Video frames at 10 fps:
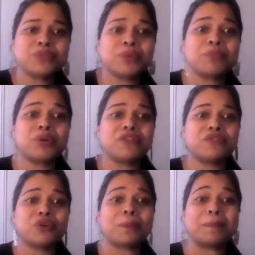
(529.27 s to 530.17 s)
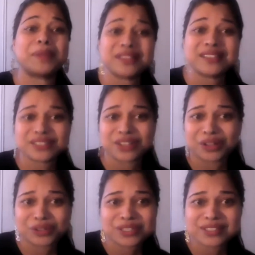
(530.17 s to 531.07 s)
$1.4 billion
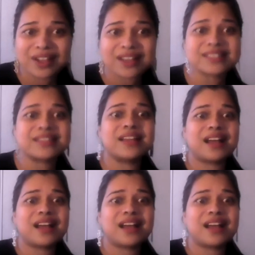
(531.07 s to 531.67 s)
lost